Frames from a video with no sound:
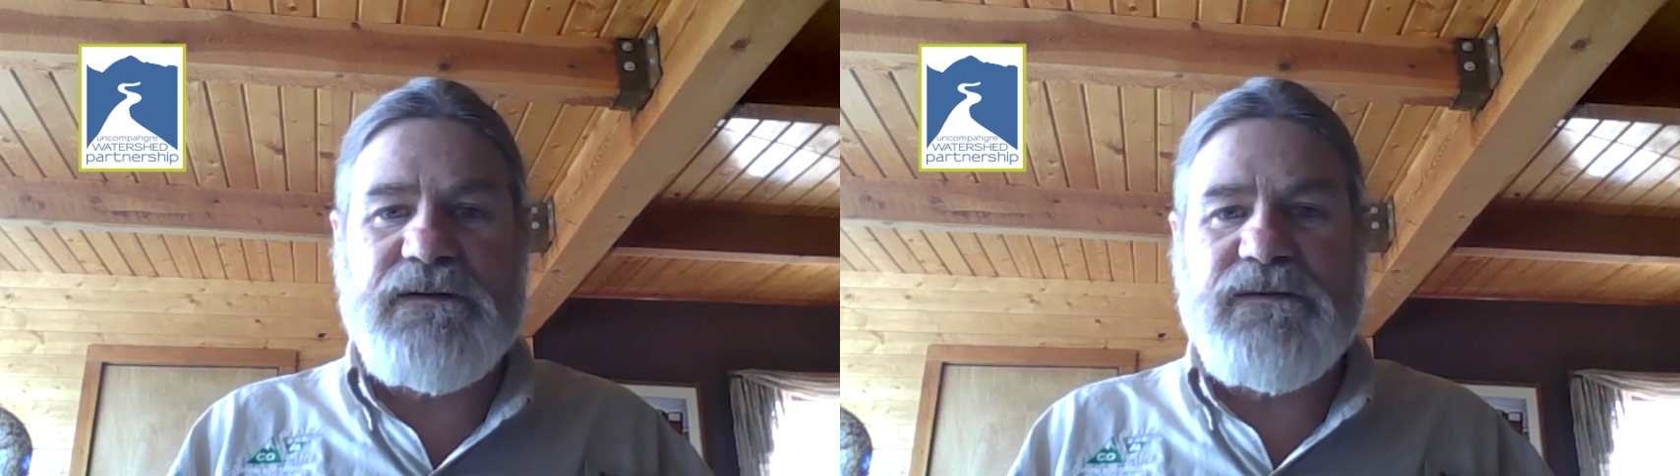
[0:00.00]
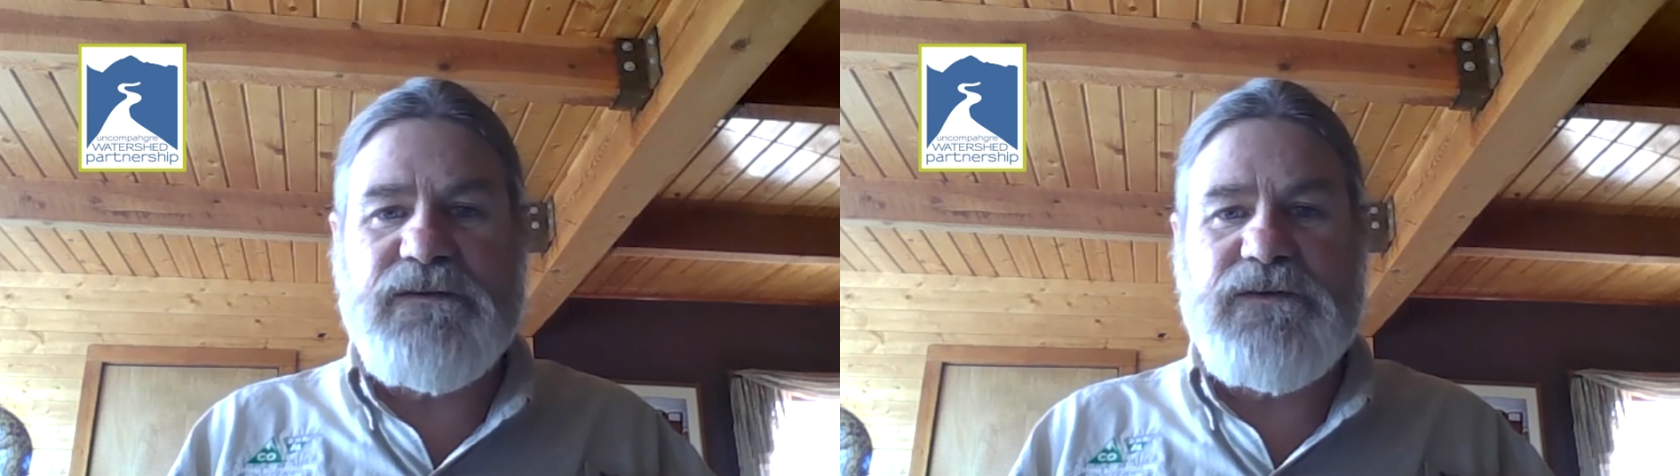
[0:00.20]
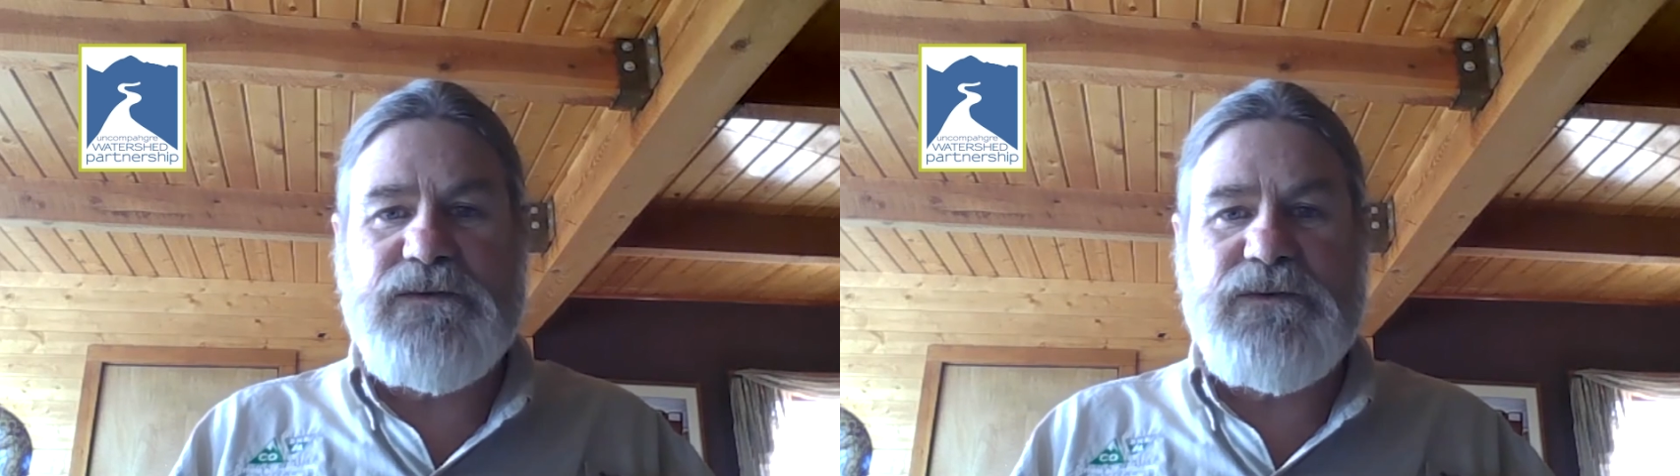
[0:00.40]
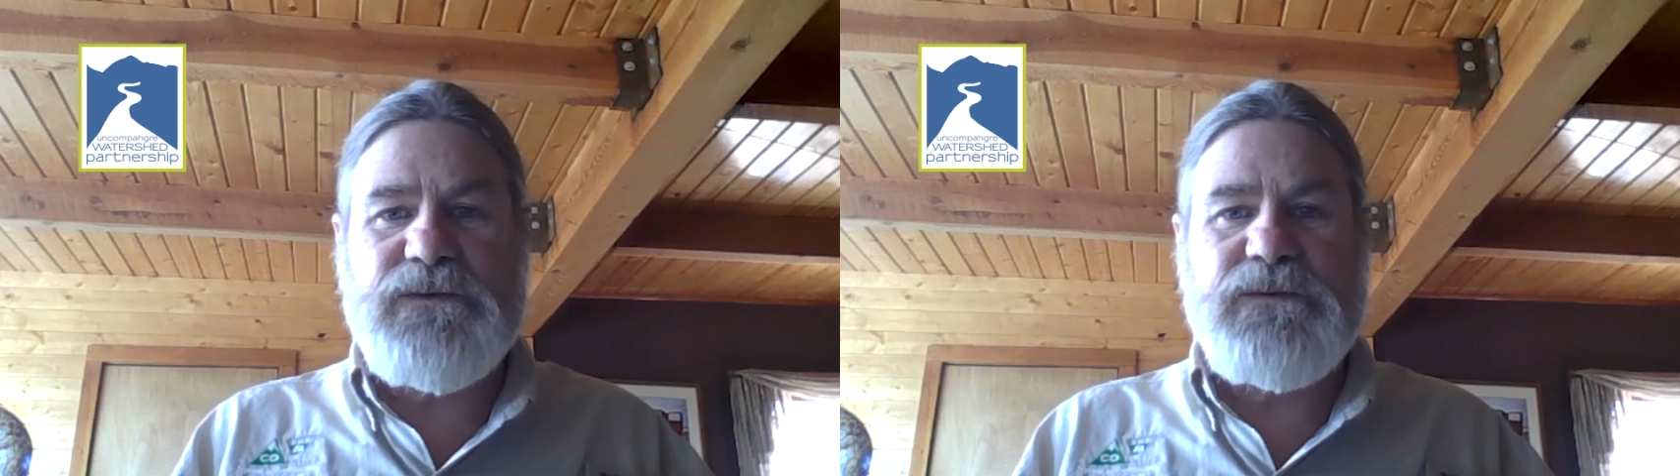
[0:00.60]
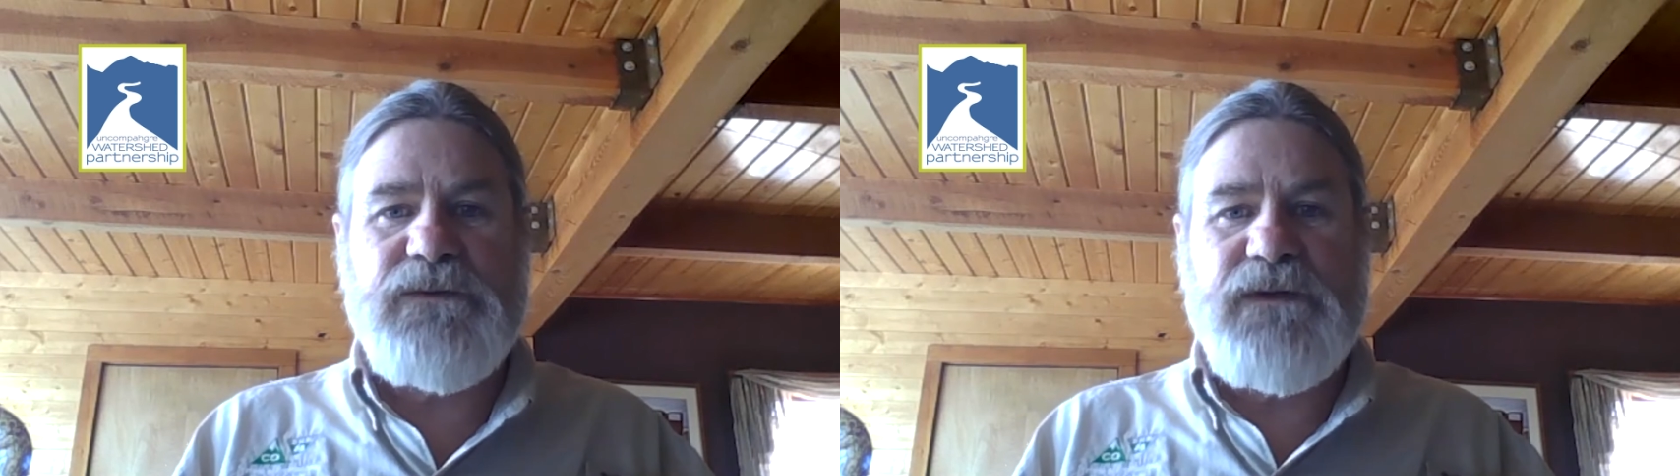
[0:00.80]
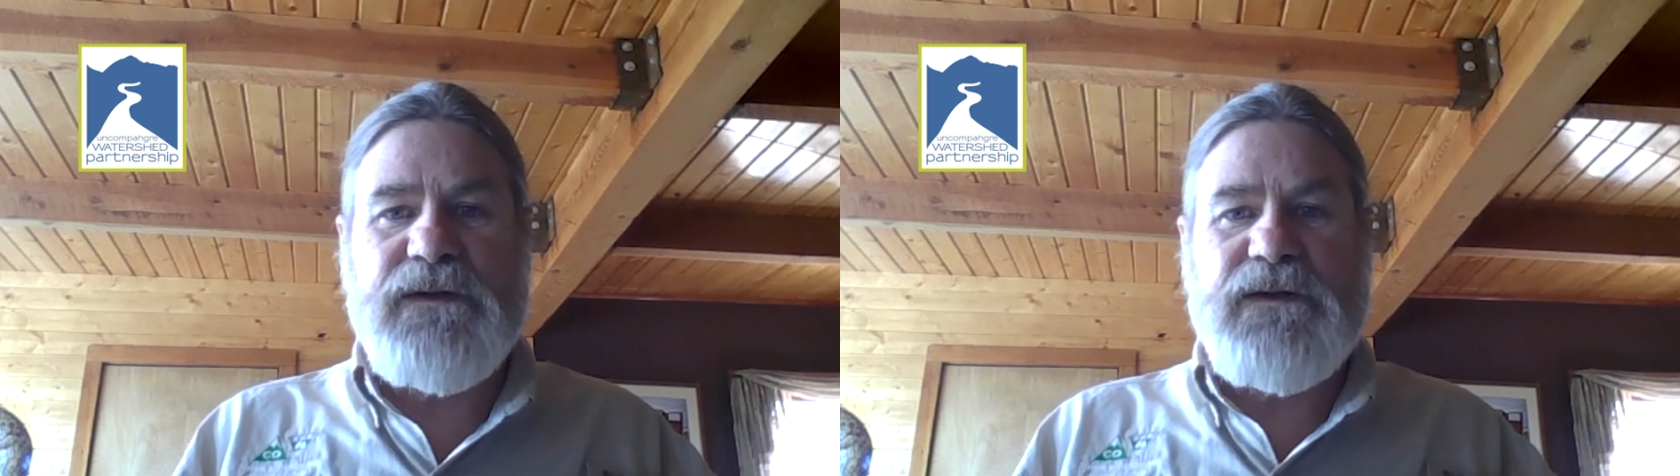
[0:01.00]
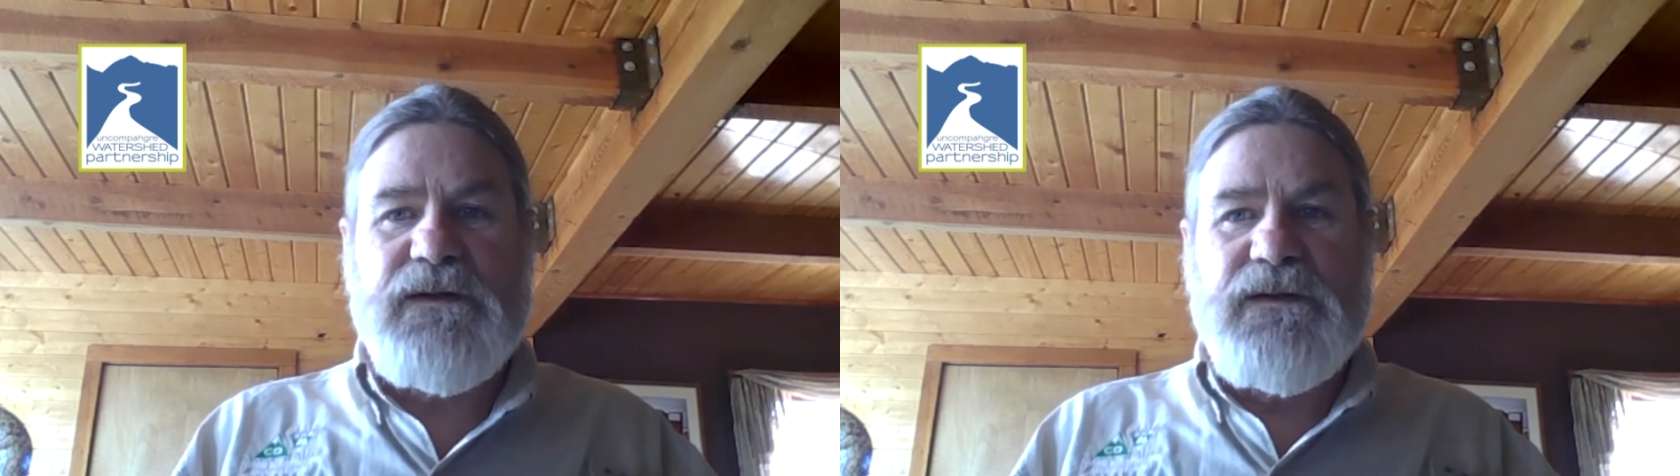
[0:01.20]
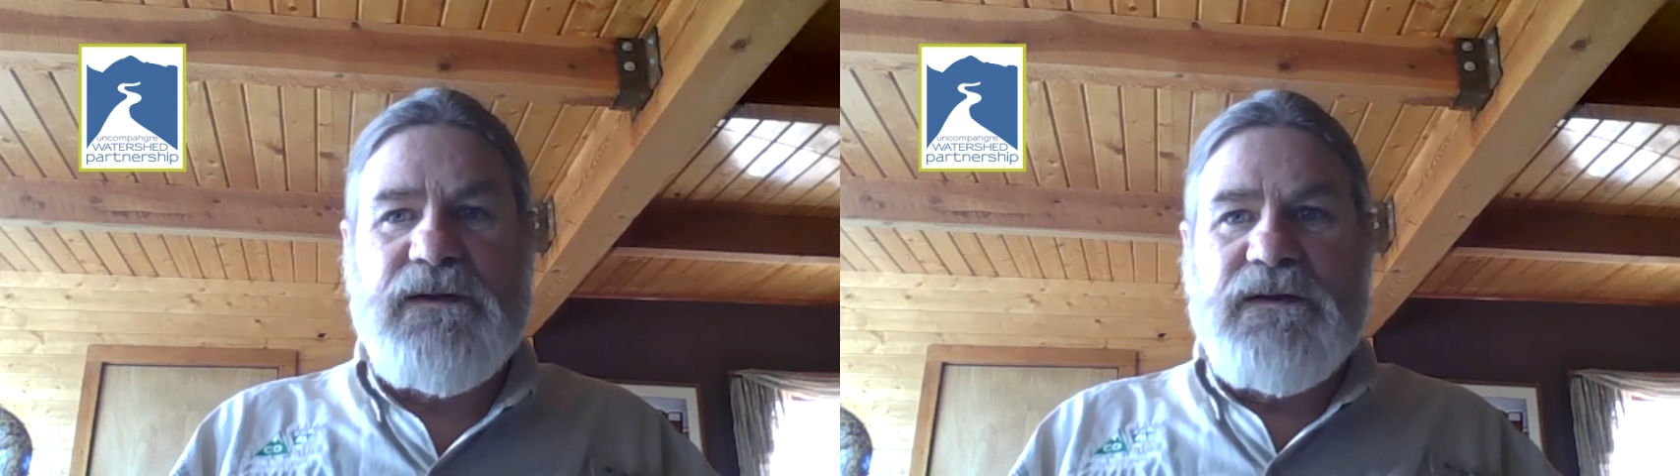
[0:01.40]
to
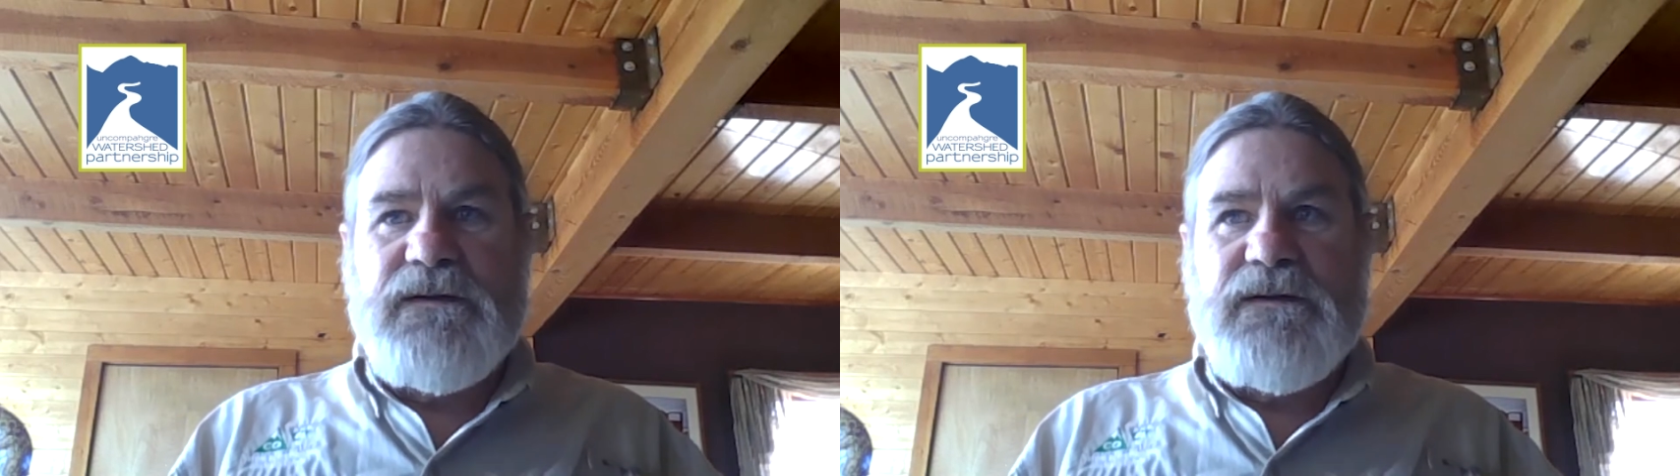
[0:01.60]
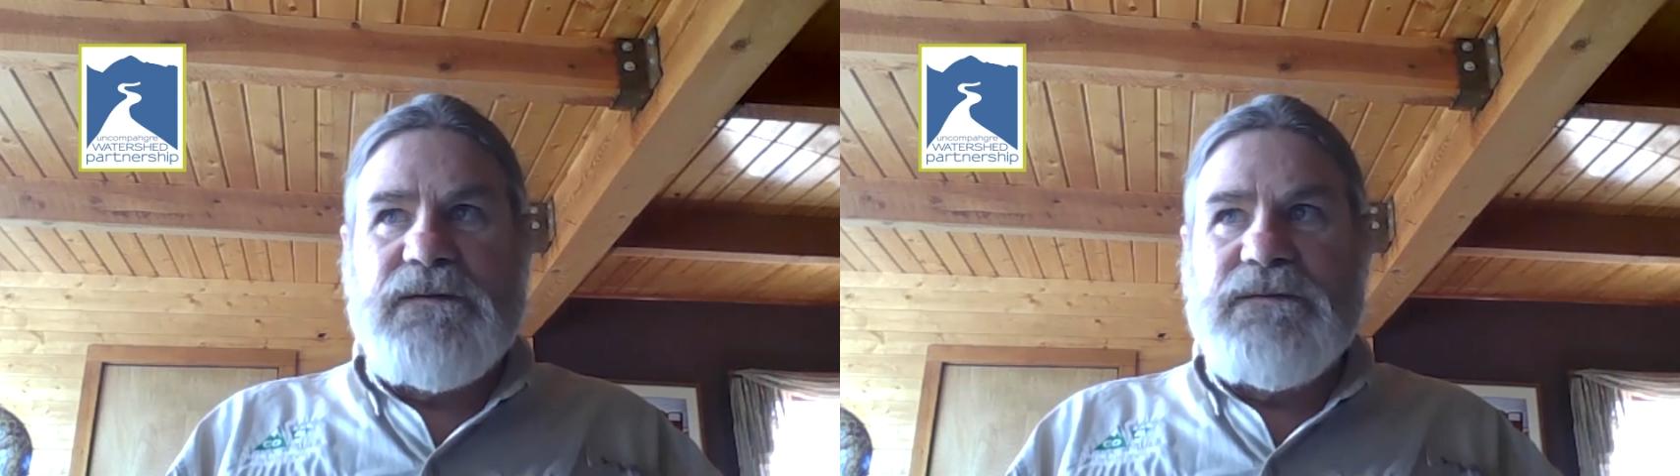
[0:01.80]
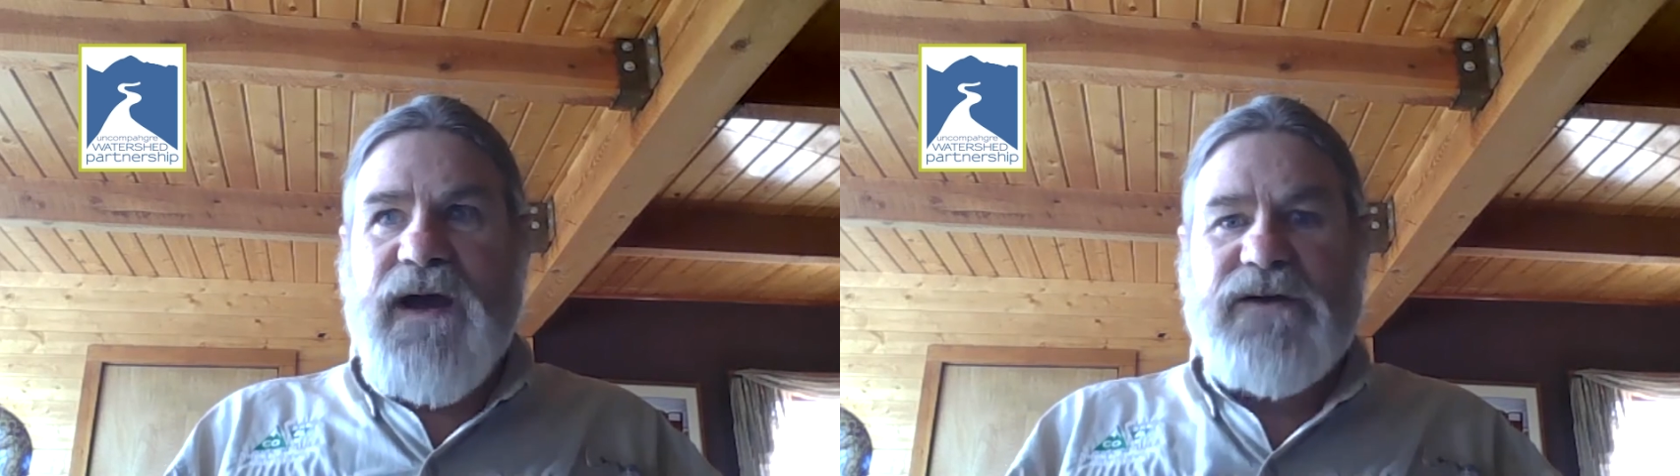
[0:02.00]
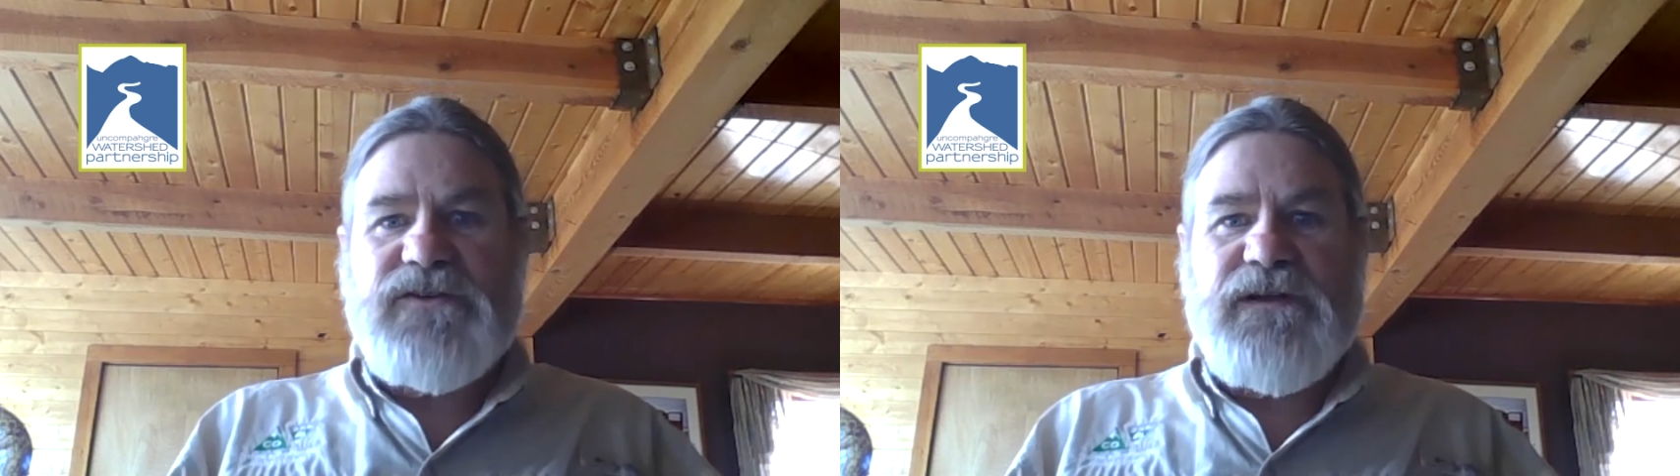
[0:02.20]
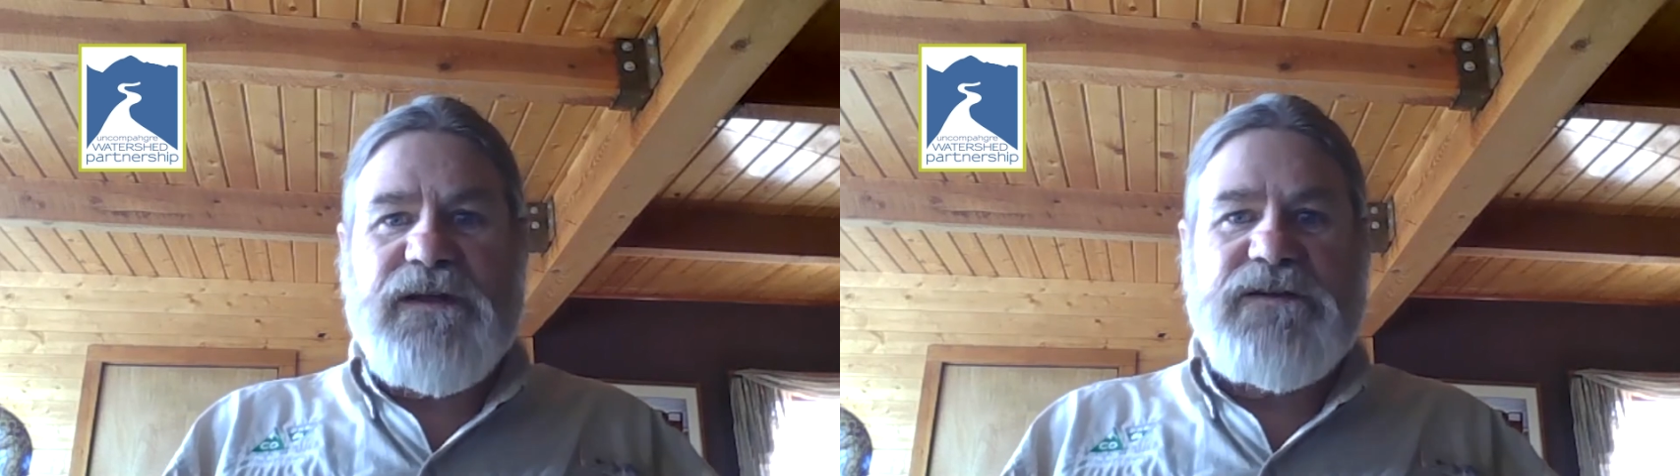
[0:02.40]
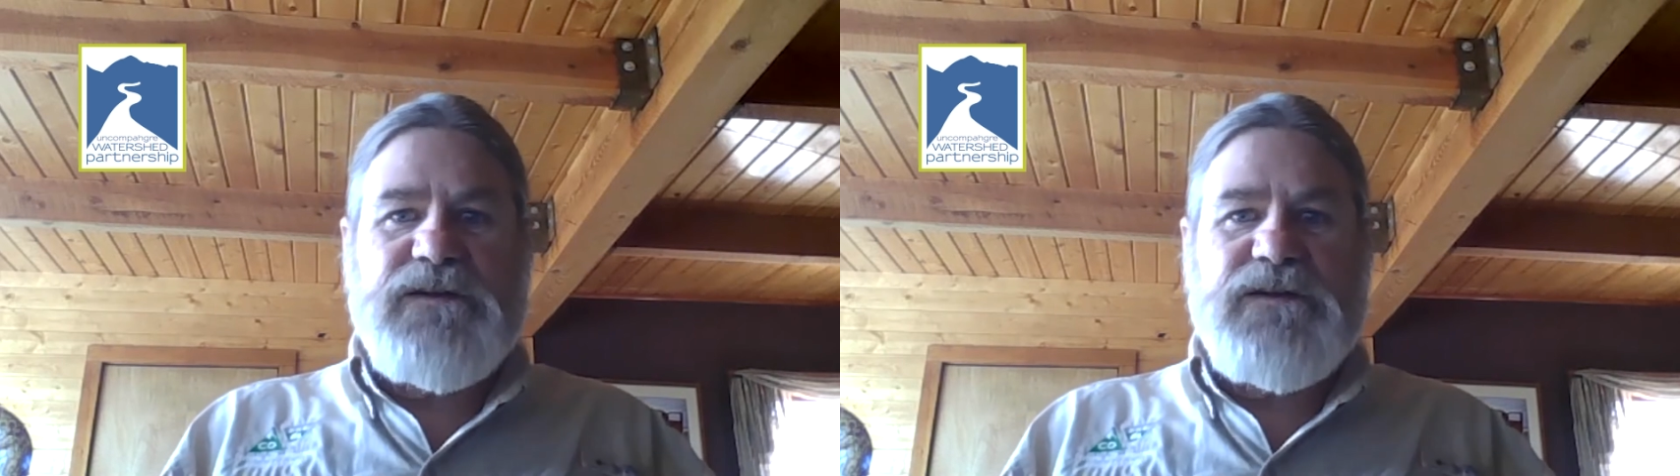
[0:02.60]
isolate